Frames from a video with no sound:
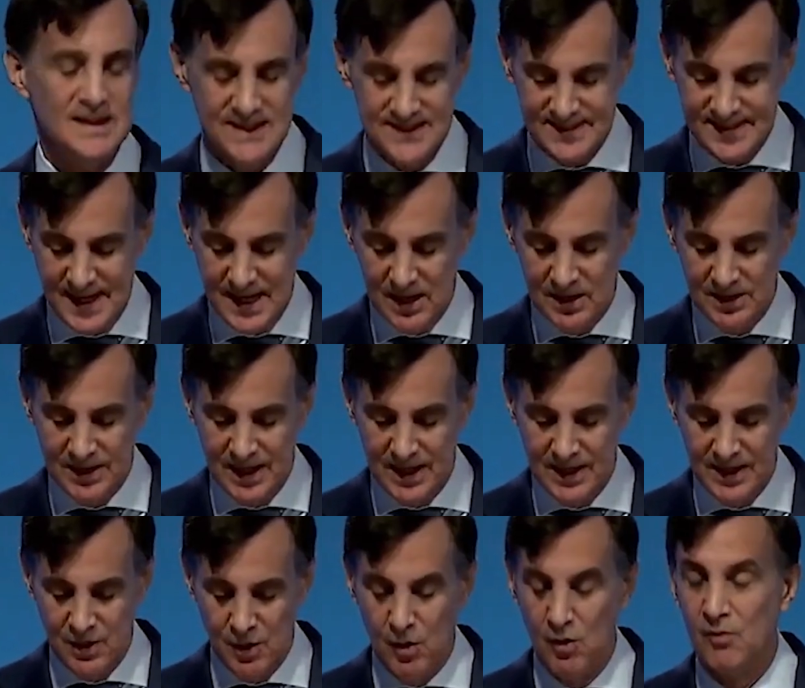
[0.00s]
salient
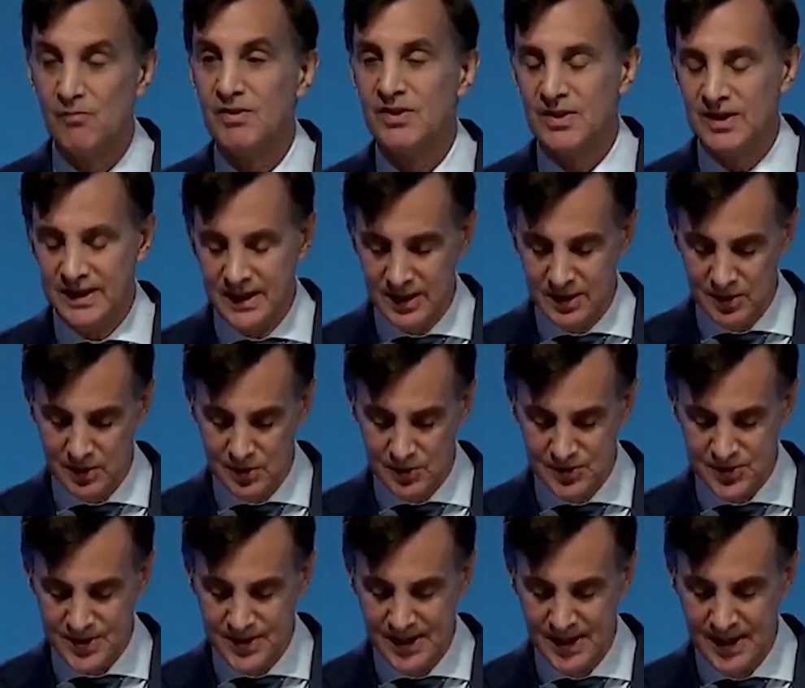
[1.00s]
over the
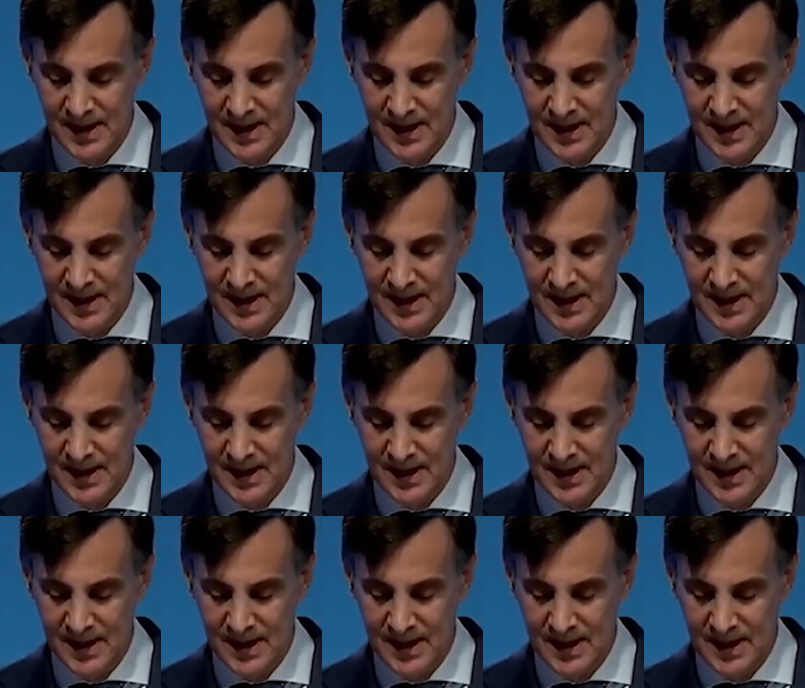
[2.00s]
years.